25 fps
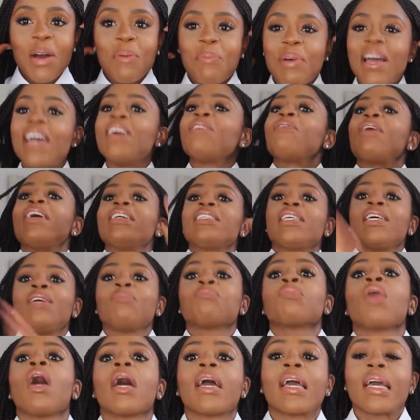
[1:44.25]
But anyways,
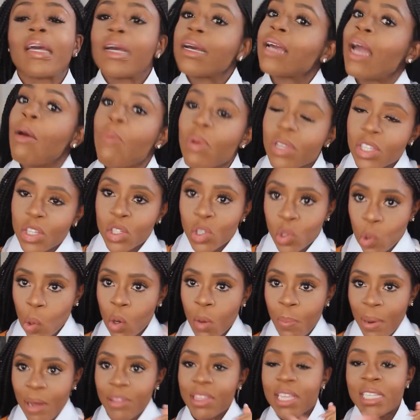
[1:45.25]
can we just
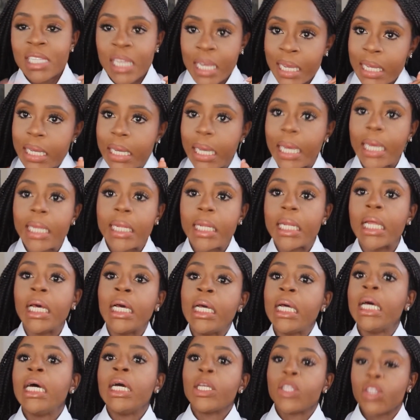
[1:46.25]
talk about this heat in
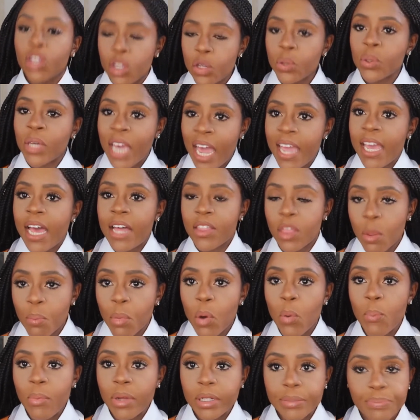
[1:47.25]
the UK at the
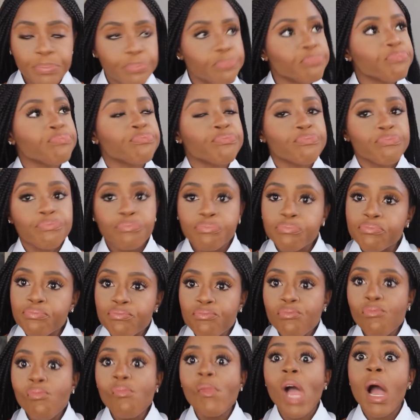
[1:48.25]
moment?
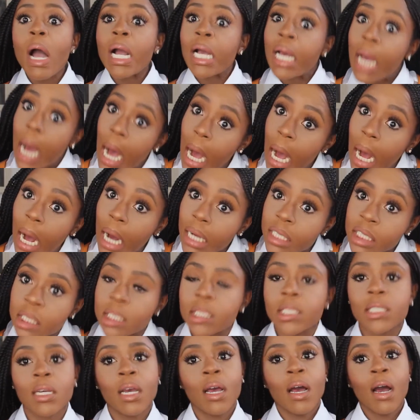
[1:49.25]

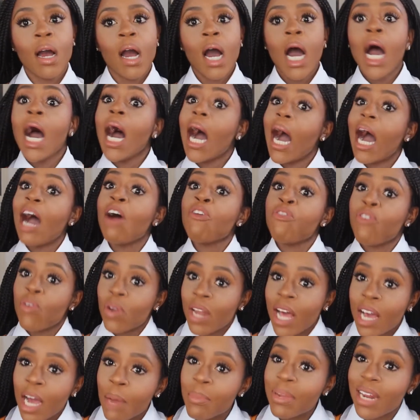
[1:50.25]
Gosh, I feel
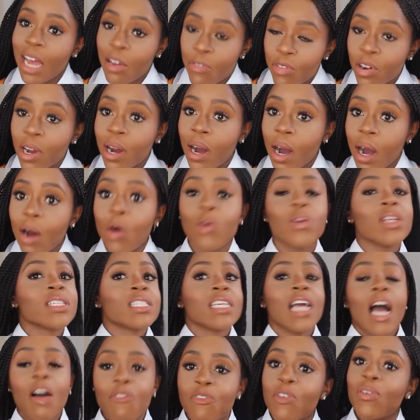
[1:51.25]
like I'm in Africa.
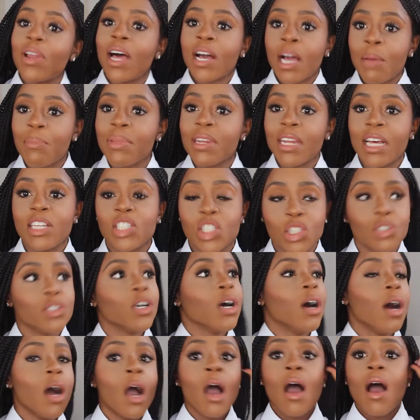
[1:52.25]
Honestly, I feel like I'm in
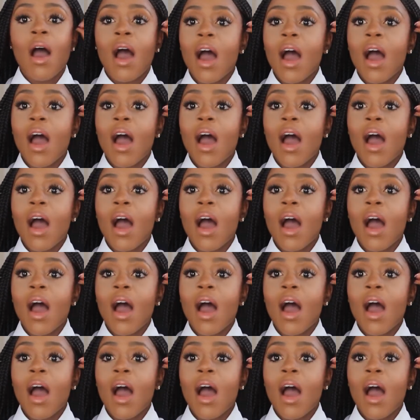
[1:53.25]
Nigeria.